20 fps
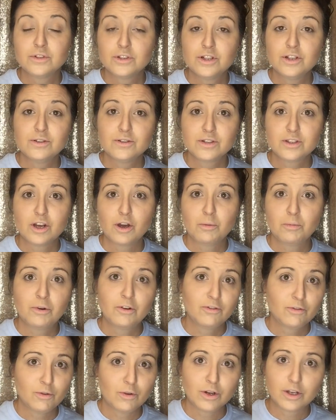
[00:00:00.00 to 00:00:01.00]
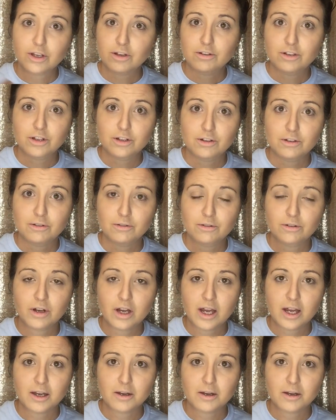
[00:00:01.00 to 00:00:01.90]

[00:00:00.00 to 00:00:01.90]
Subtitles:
do so before you do